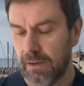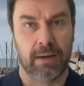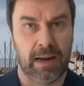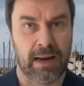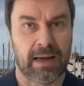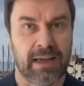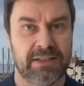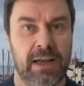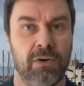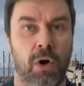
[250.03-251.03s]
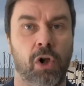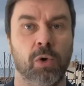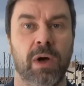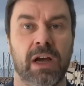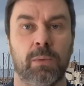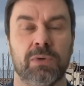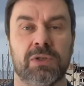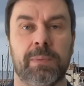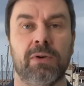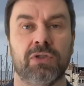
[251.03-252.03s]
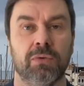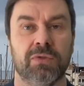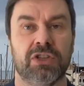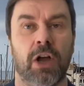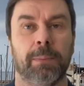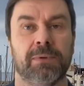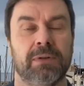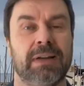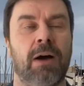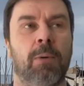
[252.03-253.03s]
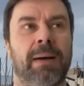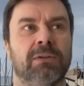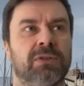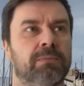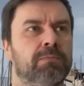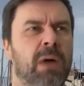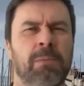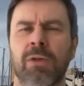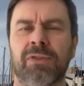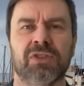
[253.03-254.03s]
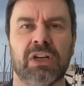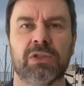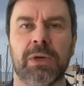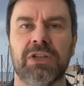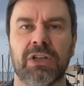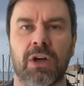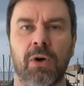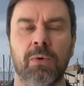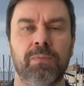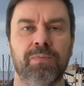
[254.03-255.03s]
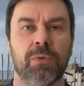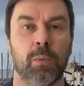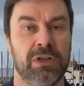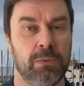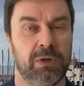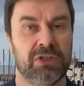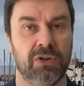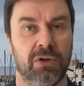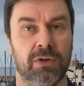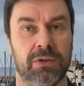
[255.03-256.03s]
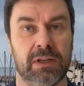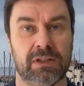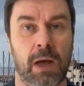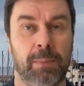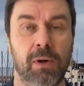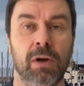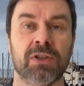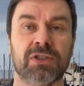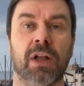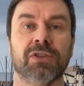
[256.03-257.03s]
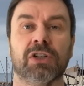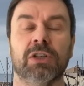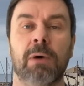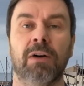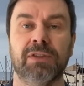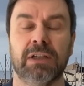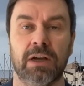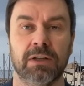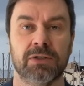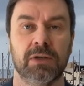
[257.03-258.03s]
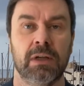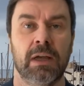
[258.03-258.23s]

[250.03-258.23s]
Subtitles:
And like I said, all work was supposed to have stopped. Now, about a month, 6 weeks ago, we saw the tarpaulin start to come off the yacht.